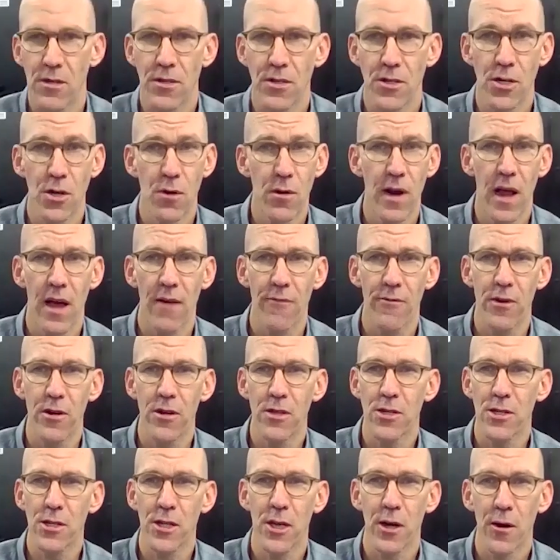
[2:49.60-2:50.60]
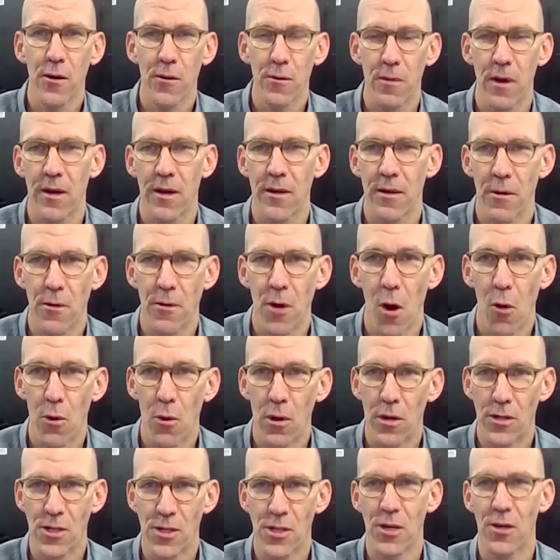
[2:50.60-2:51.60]
2.5 years ago, I know
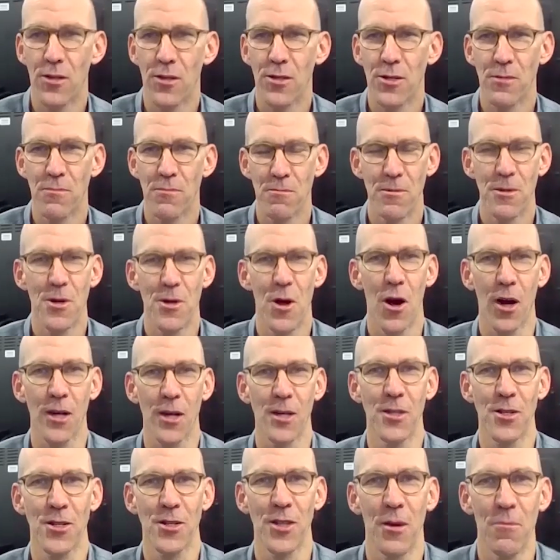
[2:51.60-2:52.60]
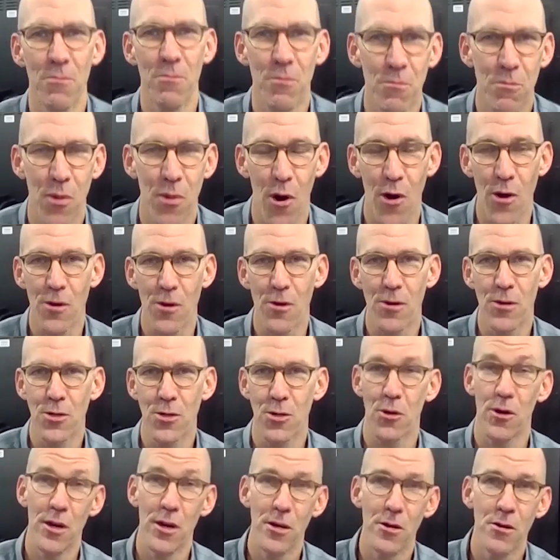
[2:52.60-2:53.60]
we're still talking to some partners
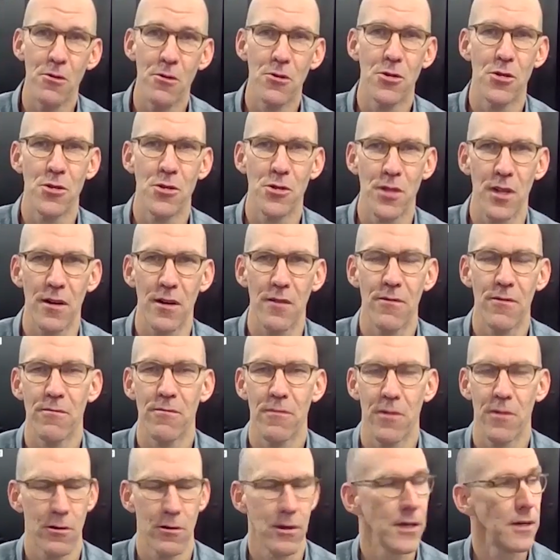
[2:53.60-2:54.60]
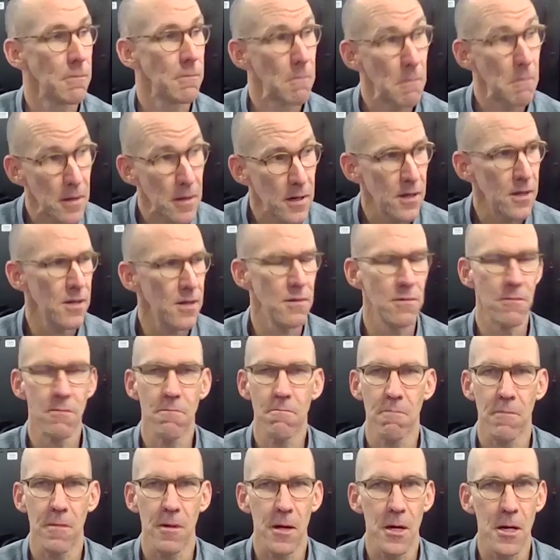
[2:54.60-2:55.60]
or end users that are like,
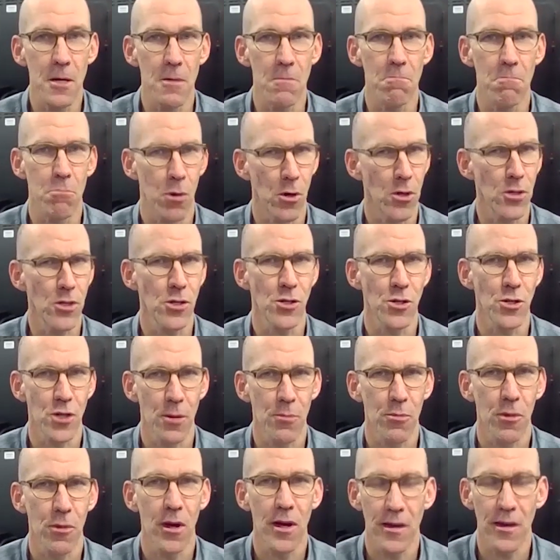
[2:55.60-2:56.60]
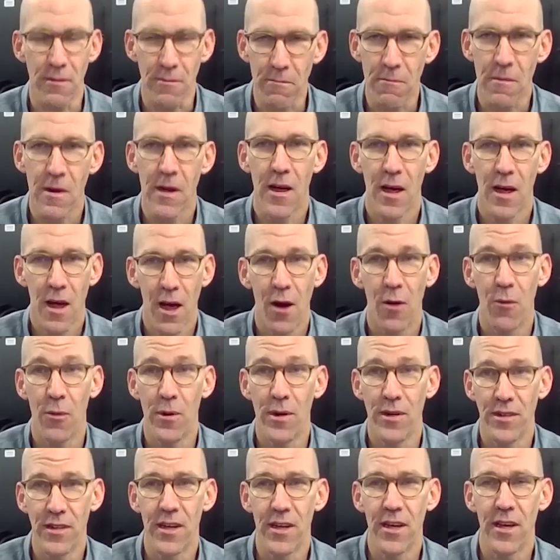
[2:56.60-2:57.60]
Eaton purchased TrippLite, and
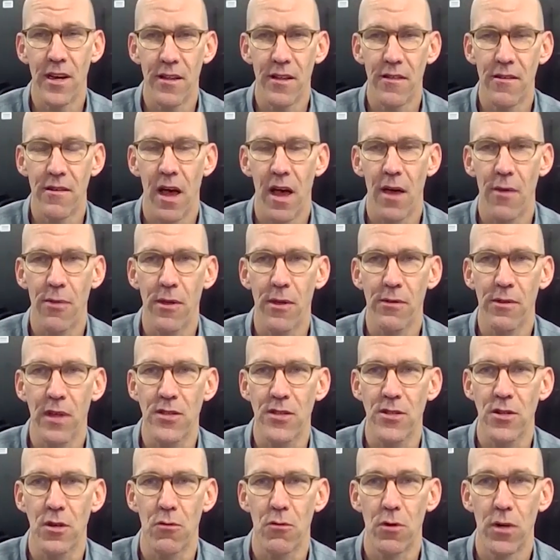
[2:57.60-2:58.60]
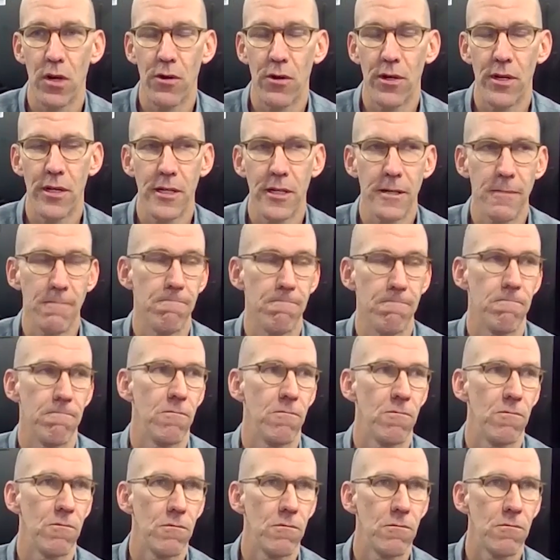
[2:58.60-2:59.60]
we did. And I think that's a really
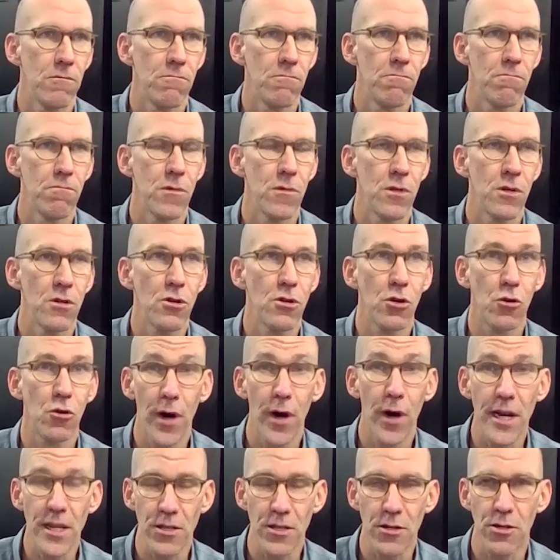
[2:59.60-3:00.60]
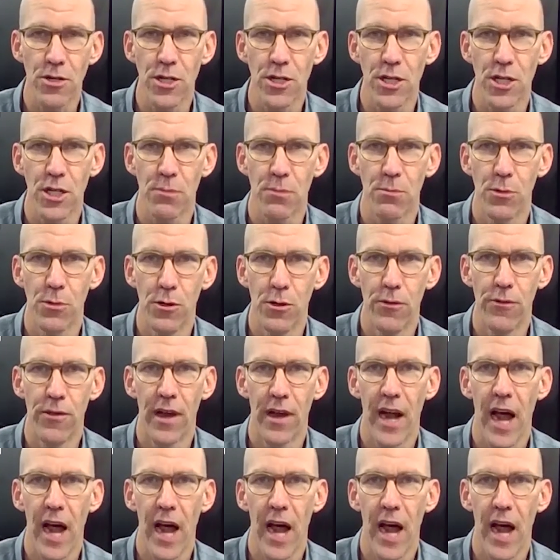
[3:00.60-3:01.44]
great strategic move that